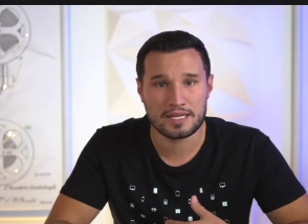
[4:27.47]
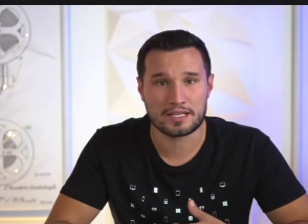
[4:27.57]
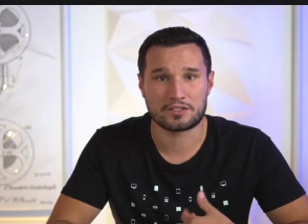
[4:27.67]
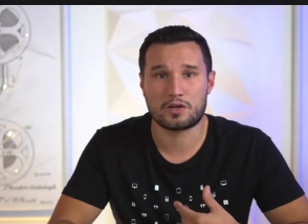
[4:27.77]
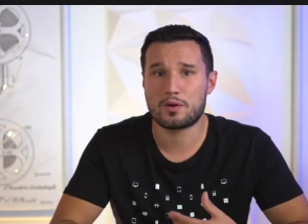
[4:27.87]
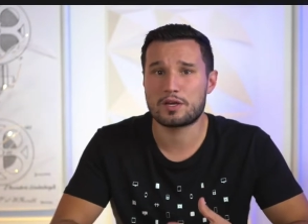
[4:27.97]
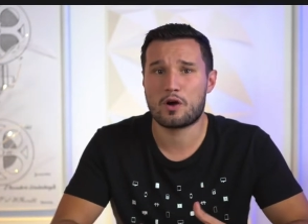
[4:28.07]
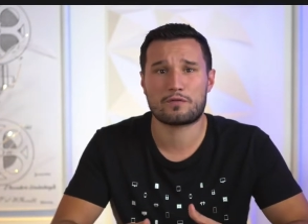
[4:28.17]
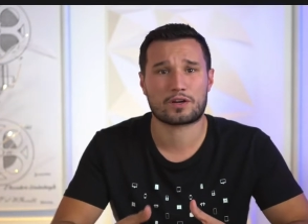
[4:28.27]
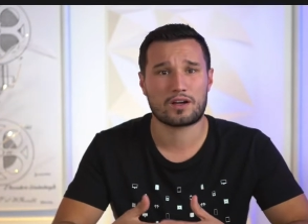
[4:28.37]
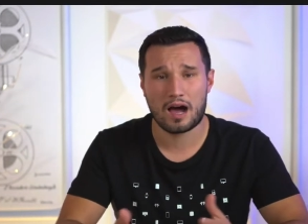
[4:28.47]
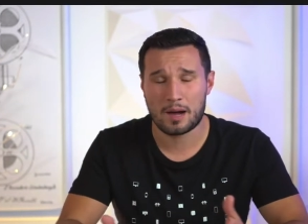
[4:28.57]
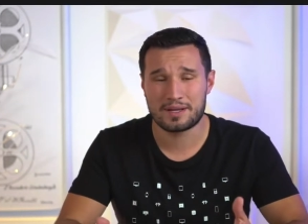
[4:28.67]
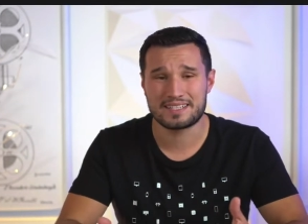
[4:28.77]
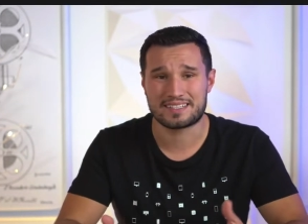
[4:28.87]
and going over
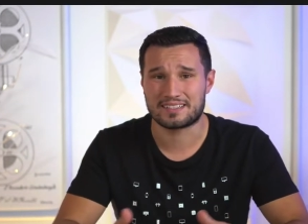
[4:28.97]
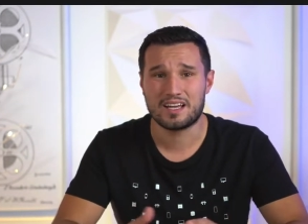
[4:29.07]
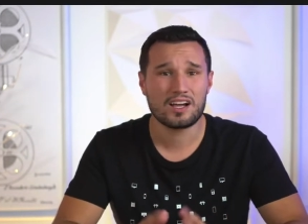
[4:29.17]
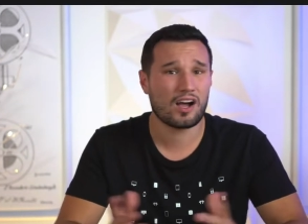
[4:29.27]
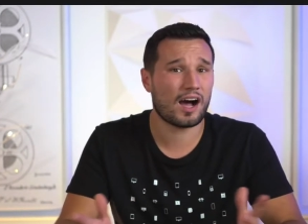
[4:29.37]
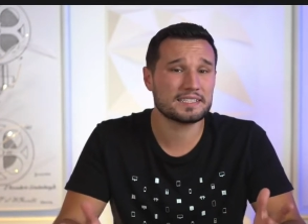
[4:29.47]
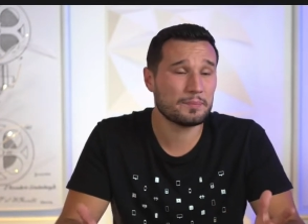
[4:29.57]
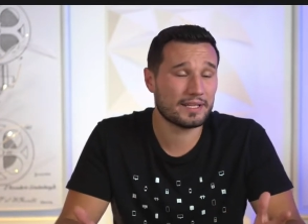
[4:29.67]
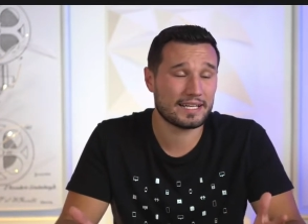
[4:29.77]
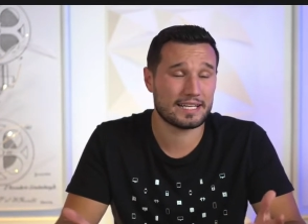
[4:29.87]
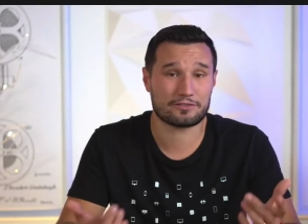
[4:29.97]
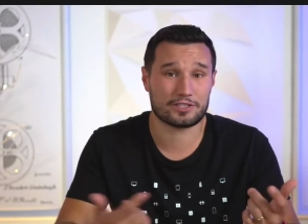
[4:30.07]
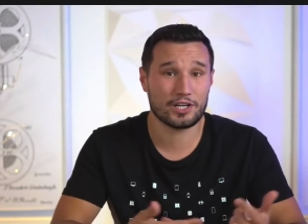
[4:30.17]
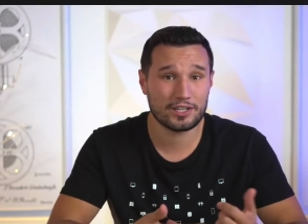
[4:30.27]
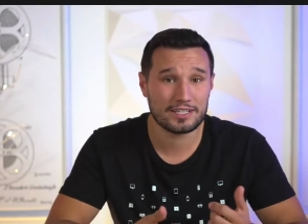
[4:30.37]
comments and contemplating
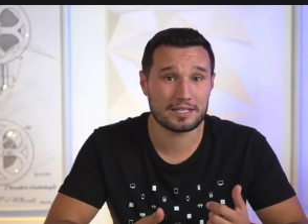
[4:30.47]
returning